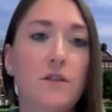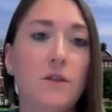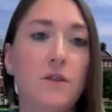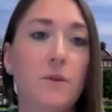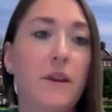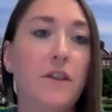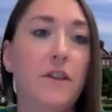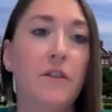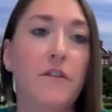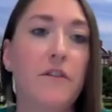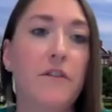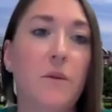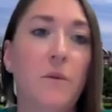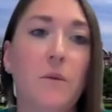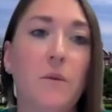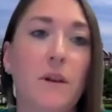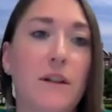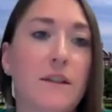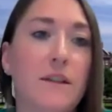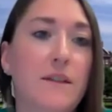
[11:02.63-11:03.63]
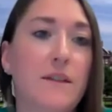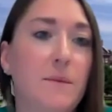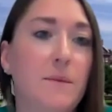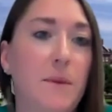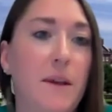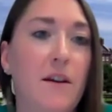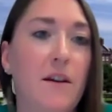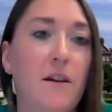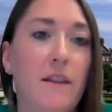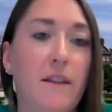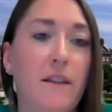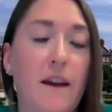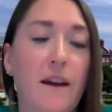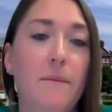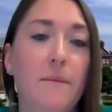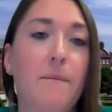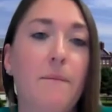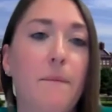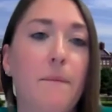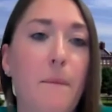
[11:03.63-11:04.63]
Do either of you want to speak on
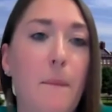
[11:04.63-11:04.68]
that?